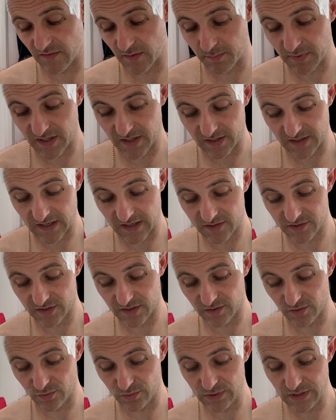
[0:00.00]
of a pain in the ass
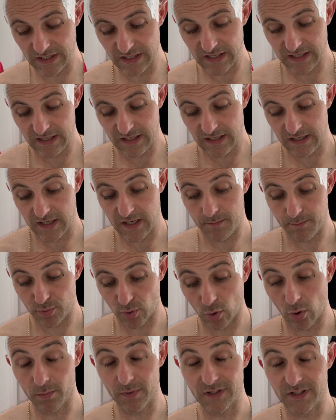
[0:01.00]
to load. It
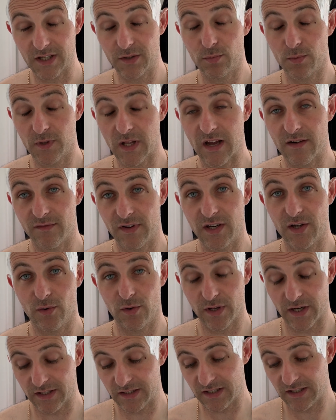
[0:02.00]
probably did in that video
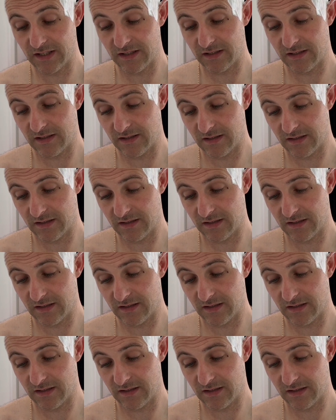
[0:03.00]
when I did it,